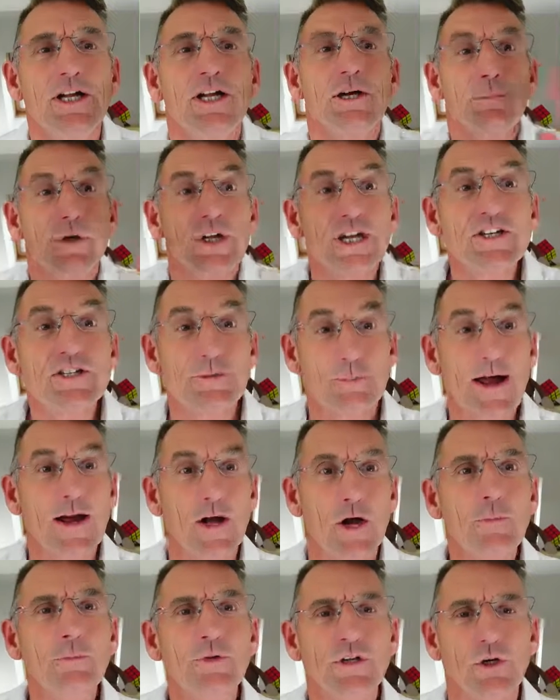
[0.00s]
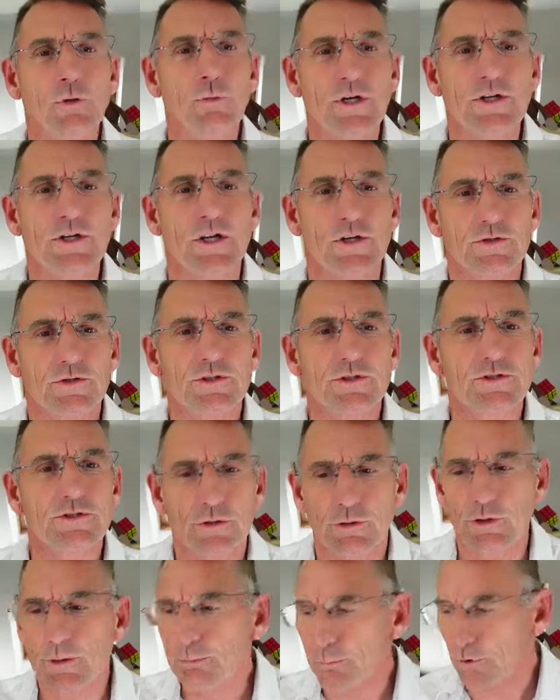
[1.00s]
But it is about opening your windows to
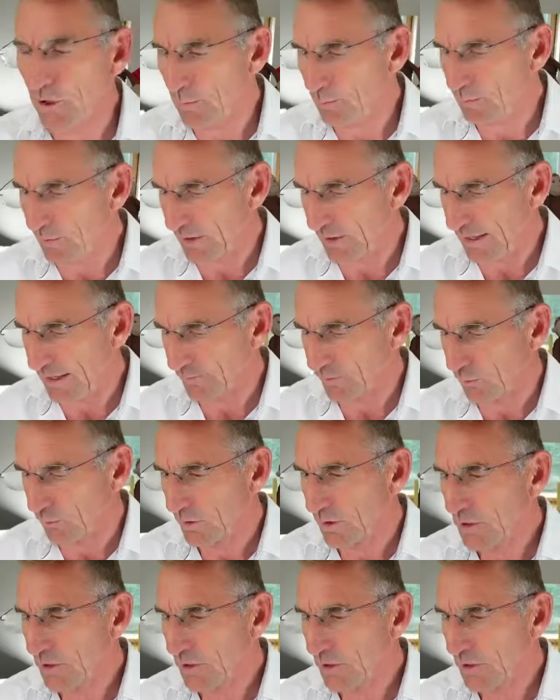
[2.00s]
an appropriate level.